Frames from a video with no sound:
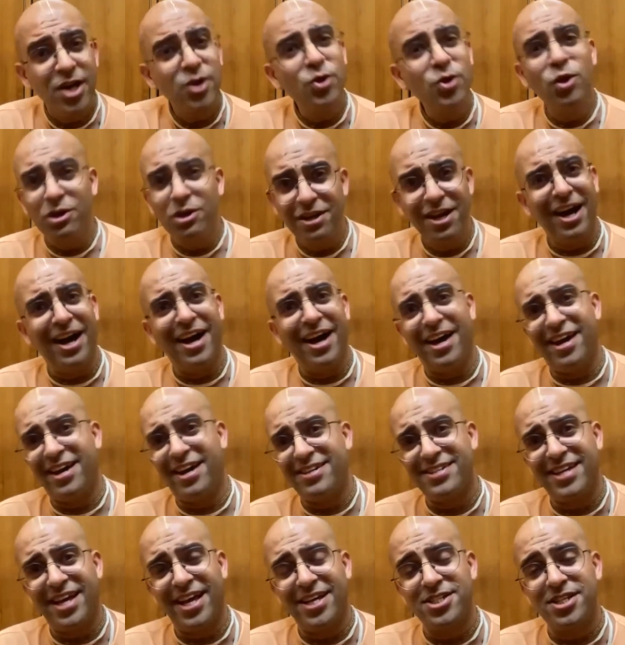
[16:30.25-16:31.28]
They are good
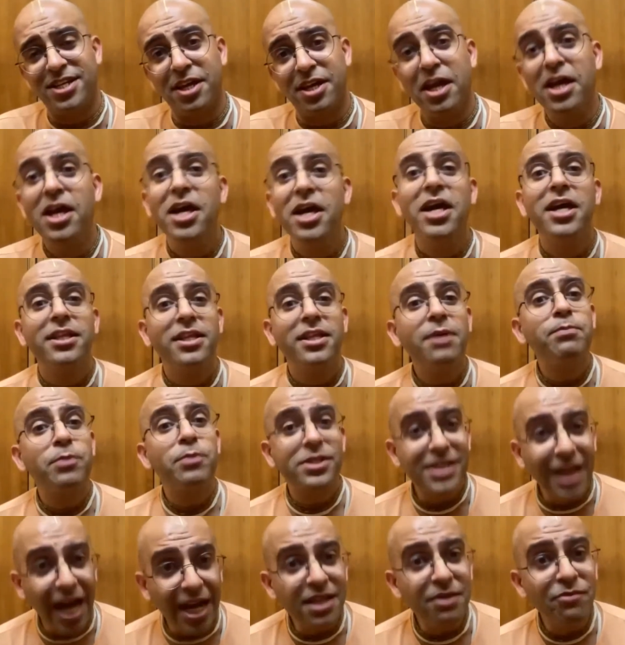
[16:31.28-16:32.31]
guys, actually.
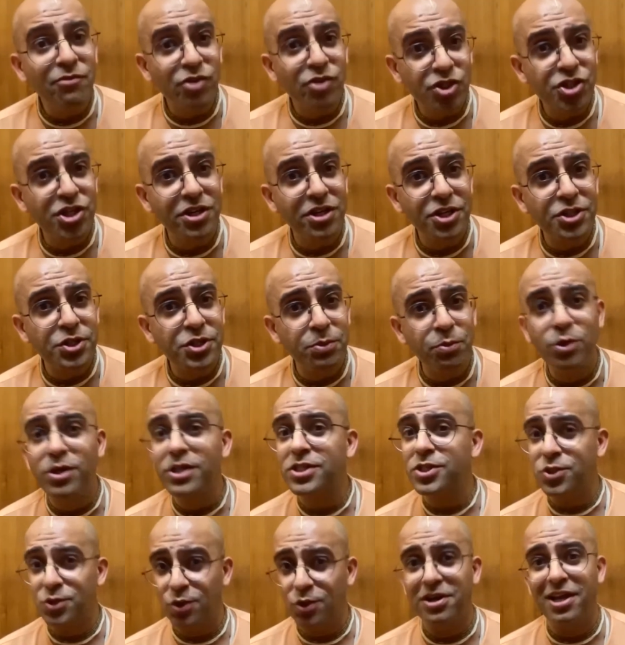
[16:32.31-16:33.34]
The prasadam which they
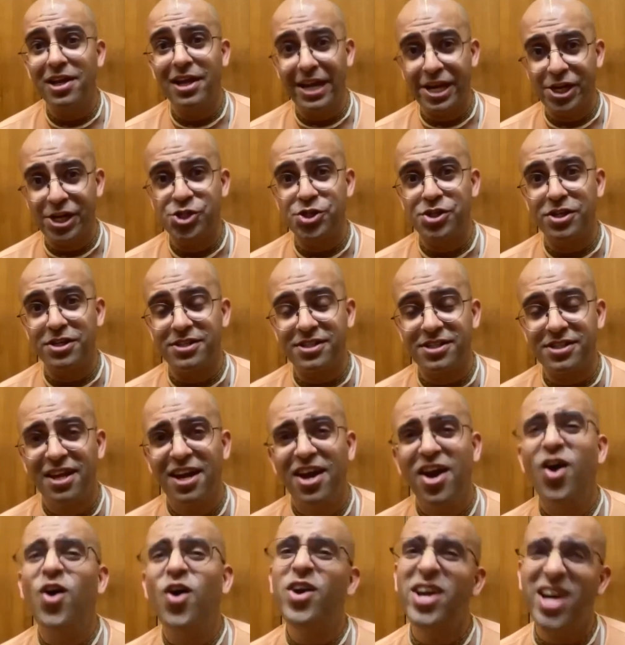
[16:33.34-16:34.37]
distribute is so
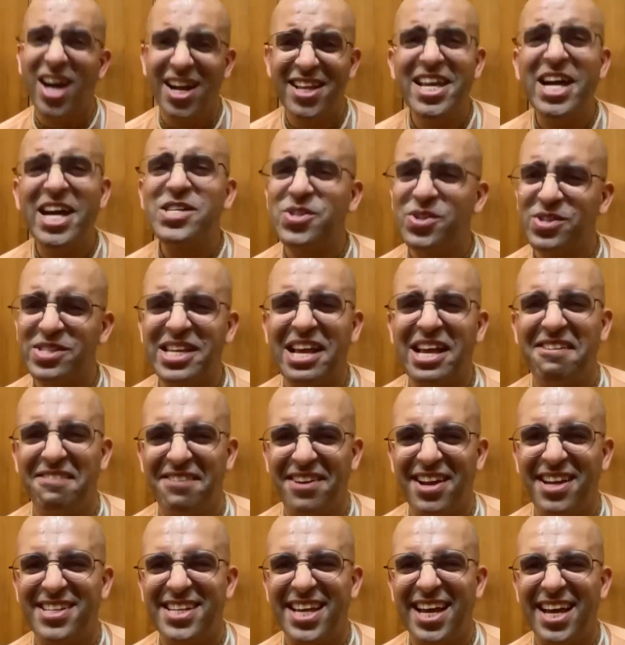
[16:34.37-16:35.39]
delicious. Oh, yeah, they are so
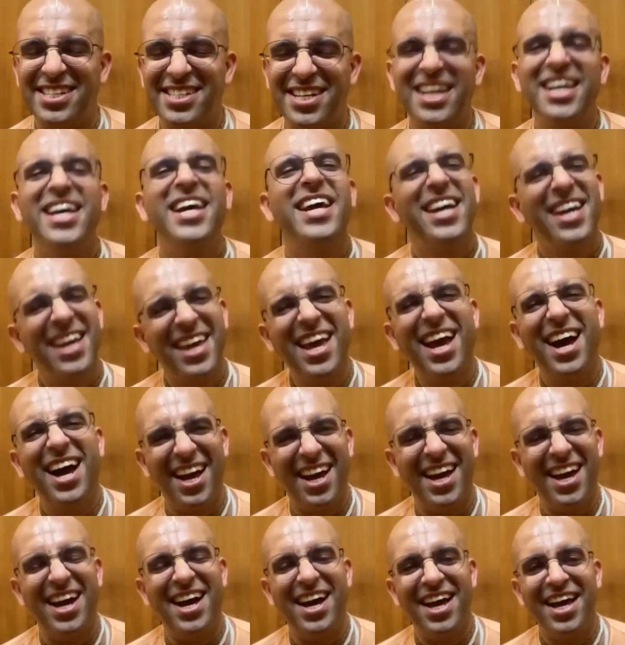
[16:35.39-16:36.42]
selfless, actually.
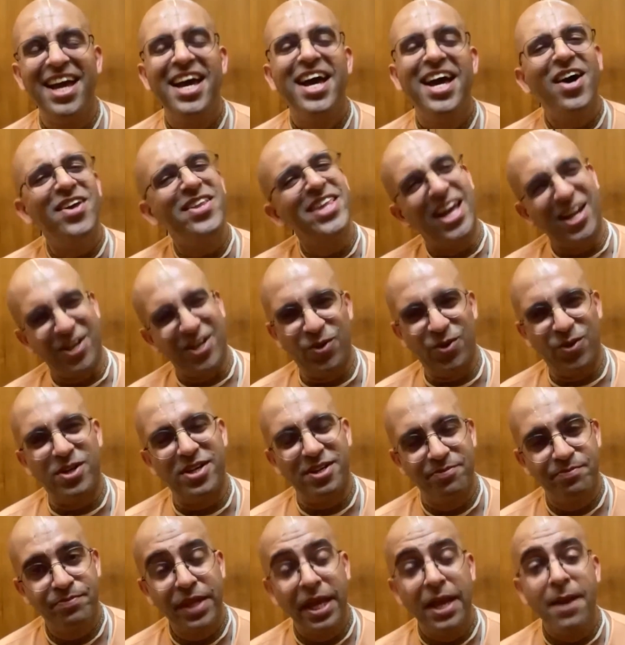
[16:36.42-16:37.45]
Yeah. Oh, they are
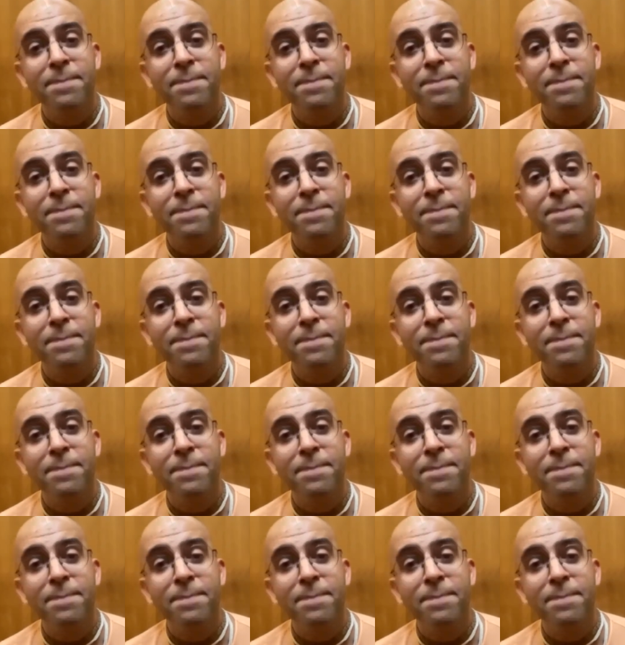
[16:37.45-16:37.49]
good.